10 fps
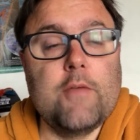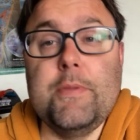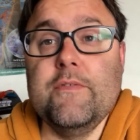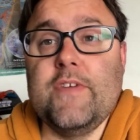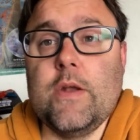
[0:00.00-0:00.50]

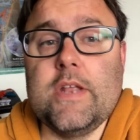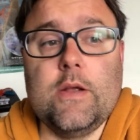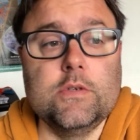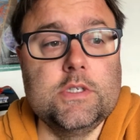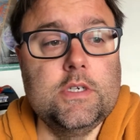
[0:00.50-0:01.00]
I've been found
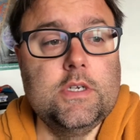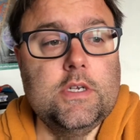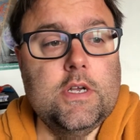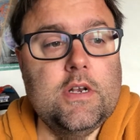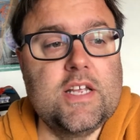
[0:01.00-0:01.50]
out,
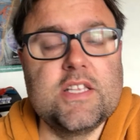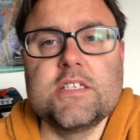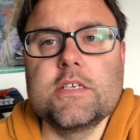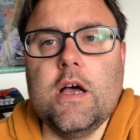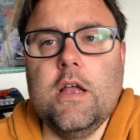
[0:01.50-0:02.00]
like the
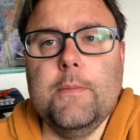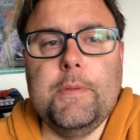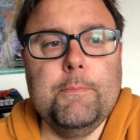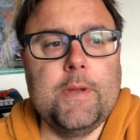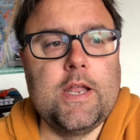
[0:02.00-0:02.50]

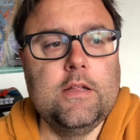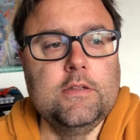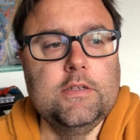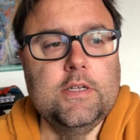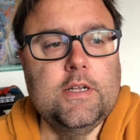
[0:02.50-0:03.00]
Scarlet Pimpernel,